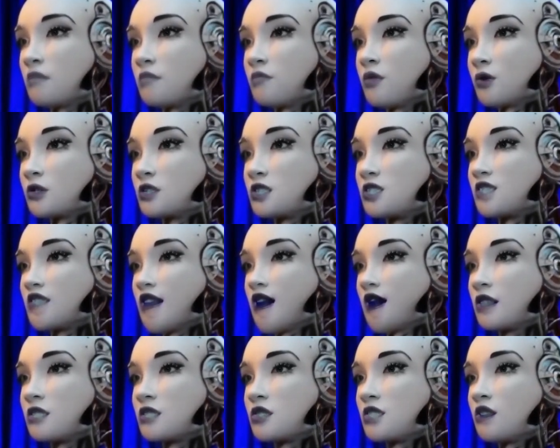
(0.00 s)
First
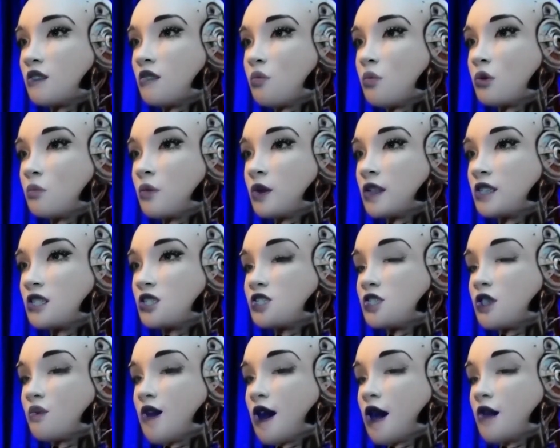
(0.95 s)
task will be to
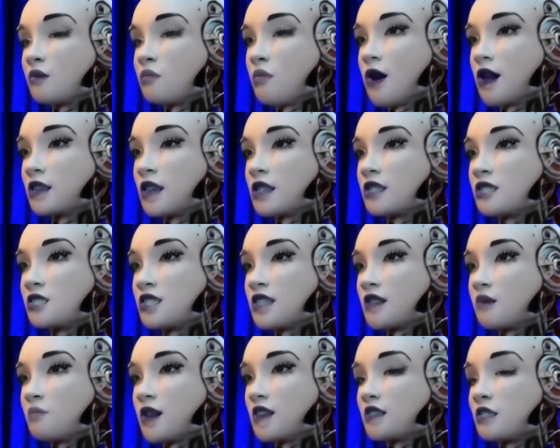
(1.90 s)
show how to write a
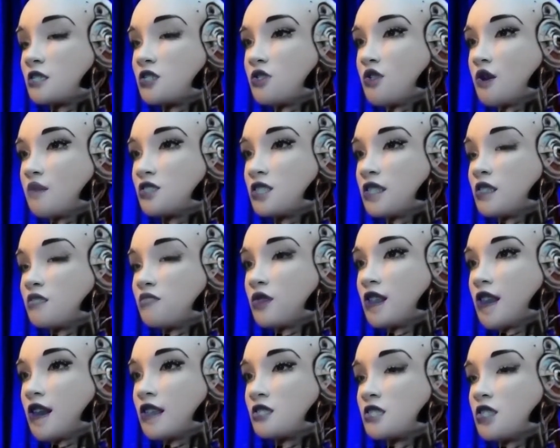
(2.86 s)
CMake script in
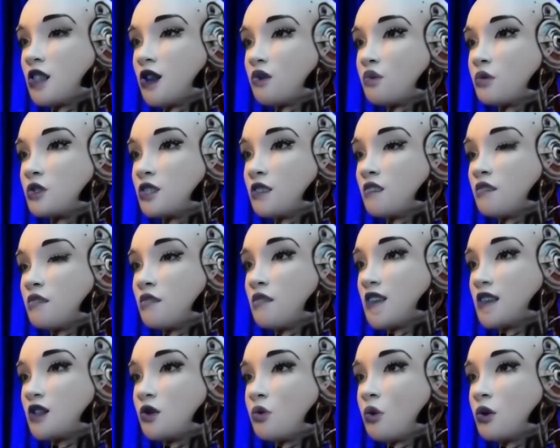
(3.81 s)
VSCode,
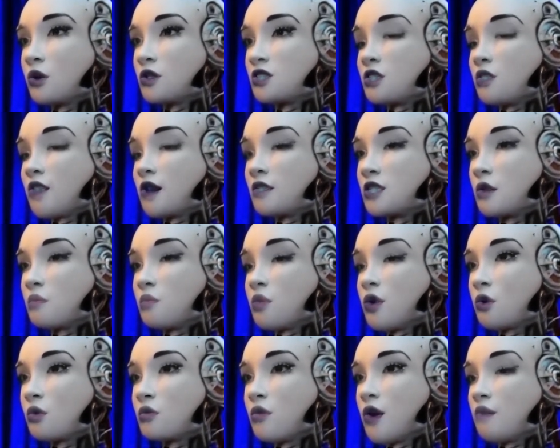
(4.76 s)
in order to let the
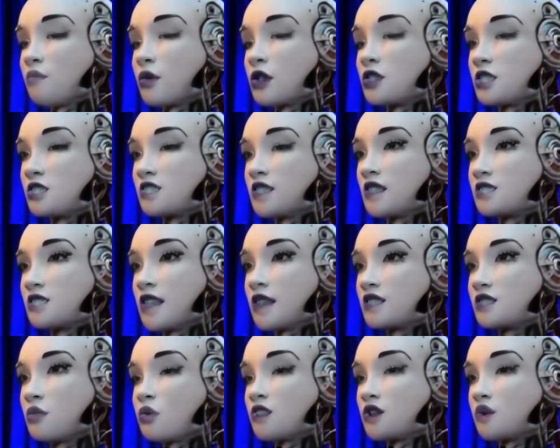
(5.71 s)
programmer to
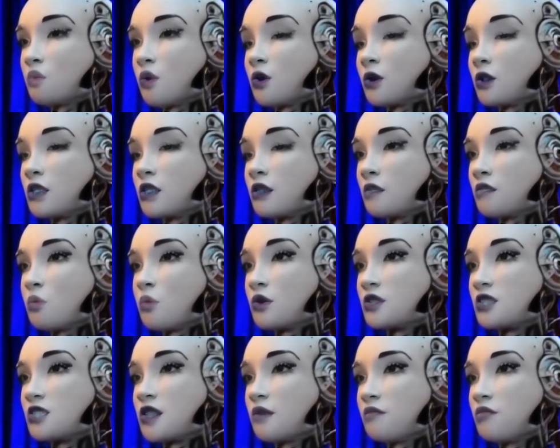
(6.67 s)
successfully work
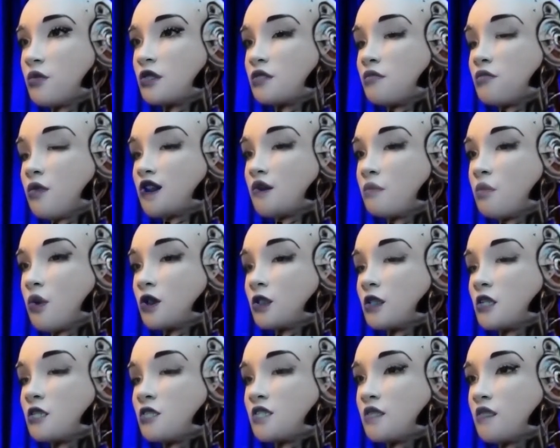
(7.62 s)
with different
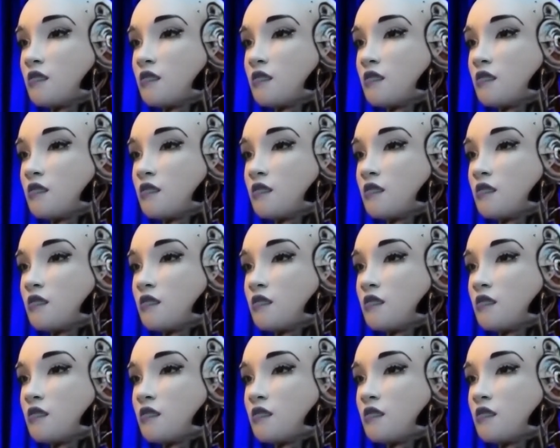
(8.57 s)
frameworks.